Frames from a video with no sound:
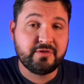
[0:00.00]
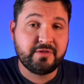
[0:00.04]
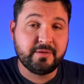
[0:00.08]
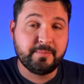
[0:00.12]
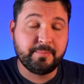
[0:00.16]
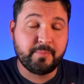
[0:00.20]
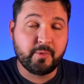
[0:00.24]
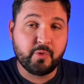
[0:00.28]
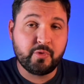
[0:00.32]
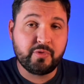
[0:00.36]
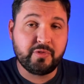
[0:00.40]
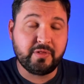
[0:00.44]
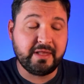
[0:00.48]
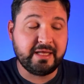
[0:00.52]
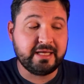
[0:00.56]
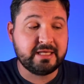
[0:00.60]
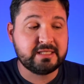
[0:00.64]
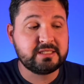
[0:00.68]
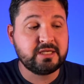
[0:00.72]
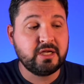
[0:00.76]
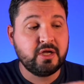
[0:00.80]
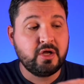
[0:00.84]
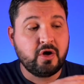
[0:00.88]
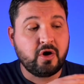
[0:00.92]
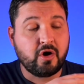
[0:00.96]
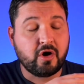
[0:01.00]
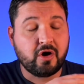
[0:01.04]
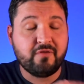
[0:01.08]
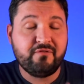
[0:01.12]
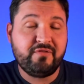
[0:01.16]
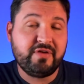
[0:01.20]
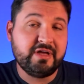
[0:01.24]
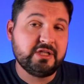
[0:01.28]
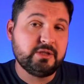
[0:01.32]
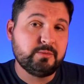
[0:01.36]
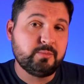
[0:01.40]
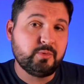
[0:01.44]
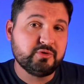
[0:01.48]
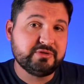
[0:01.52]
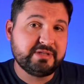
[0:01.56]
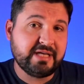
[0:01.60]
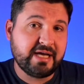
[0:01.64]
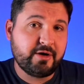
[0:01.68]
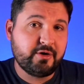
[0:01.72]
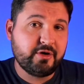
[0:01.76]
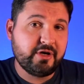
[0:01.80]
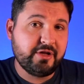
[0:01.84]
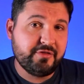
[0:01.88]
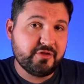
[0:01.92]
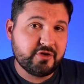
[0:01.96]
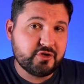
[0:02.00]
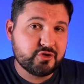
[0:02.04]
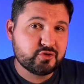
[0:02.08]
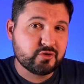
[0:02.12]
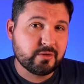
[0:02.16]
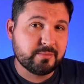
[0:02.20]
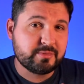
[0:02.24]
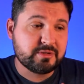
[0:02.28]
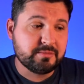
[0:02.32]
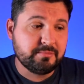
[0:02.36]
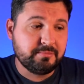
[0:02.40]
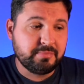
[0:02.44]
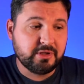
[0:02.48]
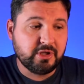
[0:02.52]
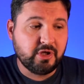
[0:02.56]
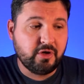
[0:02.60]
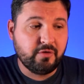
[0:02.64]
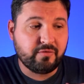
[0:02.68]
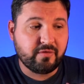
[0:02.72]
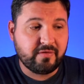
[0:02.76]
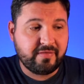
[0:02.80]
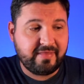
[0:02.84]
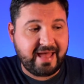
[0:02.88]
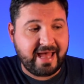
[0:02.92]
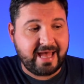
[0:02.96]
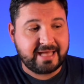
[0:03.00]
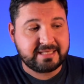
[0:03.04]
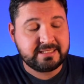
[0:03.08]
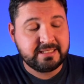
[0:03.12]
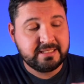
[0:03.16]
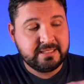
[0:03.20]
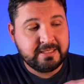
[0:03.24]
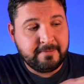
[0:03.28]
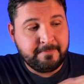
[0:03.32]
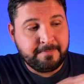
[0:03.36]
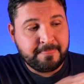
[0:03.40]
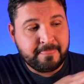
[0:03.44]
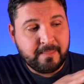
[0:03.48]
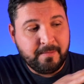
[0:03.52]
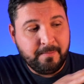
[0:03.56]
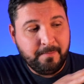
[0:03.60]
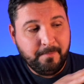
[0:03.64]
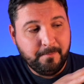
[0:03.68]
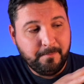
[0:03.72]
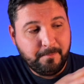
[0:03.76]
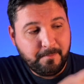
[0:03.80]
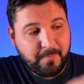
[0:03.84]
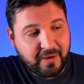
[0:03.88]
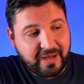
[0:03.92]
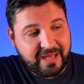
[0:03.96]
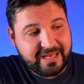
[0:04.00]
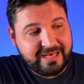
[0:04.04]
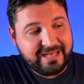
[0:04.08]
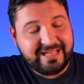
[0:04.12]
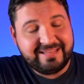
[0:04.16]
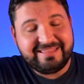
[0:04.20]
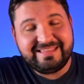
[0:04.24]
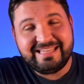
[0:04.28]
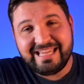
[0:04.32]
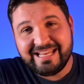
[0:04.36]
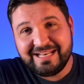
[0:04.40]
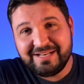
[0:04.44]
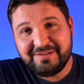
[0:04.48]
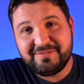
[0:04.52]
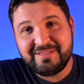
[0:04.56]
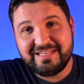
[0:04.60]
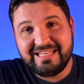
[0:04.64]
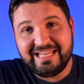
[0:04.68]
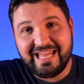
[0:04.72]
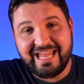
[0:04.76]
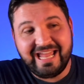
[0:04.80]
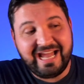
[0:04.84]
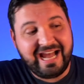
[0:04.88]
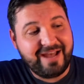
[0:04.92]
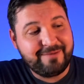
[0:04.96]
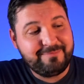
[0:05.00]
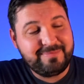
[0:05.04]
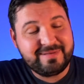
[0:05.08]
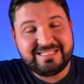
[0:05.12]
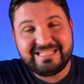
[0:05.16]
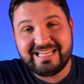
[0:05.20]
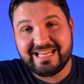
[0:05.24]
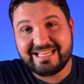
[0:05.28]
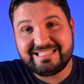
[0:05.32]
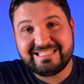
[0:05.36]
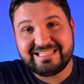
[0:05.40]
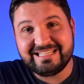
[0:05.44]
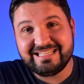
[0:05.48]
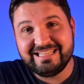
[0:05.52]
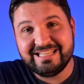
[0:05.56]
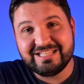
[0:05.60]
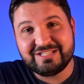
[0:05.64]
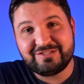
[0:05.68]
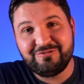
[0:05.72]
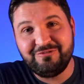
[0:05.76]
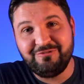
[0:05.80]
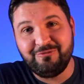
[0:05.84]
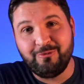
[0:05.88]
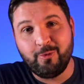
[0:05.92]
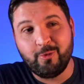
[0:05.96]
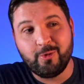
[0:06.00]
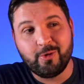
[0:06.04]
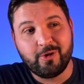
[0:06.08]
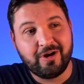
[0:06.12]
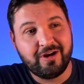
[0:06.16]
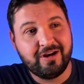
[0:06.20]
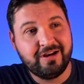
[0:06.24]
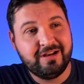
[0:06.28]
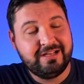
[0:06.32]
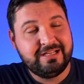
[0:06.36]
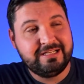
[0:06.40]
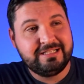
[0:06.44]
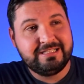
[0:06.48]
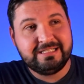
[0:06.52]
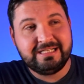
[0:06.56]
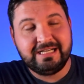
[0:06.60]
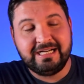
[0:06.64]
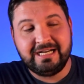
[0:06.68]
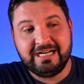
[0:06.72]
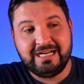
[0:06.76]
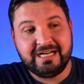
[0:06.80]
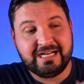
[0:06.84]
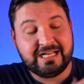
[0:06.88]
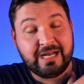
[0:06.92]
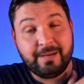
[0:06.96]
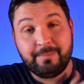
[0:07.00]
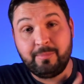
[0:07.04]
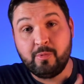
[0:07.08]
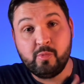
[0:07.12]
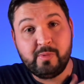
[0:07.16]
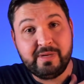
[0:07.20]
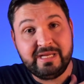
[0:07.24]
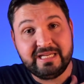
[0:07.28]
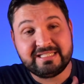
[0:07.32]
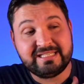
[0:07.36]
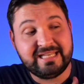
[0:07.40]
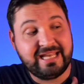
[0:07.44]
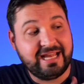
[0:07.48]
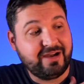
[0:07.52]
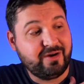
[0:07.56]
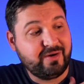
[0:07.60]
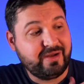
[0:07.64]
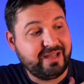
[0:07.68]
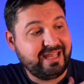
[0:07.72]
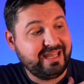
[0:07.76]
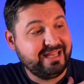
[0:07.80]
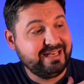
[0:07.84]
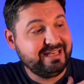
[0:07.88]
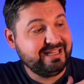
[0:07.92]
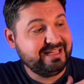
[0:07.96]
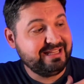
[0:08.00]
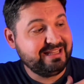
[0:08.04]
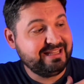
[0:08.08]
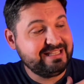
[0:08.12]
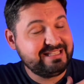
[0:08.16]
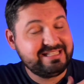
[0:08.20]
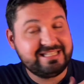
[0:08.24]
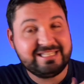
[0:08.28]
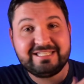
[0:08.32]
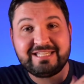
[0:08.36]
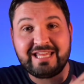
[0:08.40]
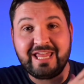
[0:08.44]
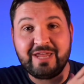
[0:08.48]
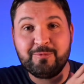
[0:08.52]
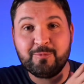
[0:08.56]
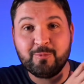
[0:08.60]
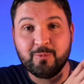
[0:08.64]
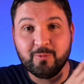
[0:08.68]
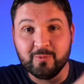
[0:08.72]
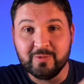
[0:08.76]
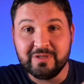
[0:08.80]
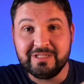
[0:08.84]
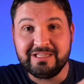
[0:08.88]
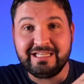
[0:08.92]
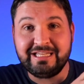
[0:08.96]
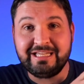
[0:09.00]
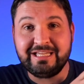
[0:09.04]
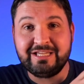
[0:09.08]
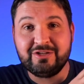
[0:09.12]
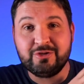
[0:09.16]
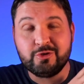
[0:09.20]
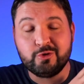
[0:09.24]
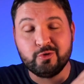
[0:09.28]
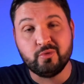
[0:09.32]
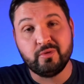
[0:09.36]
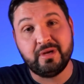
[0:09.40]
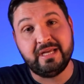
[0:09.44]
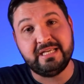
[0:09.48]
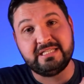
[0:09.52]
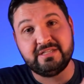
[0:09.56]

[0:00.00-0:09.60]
Both links are available down in the description below for that. But at the end of the day, I've been testing this for a couple weeks now, and this is a really great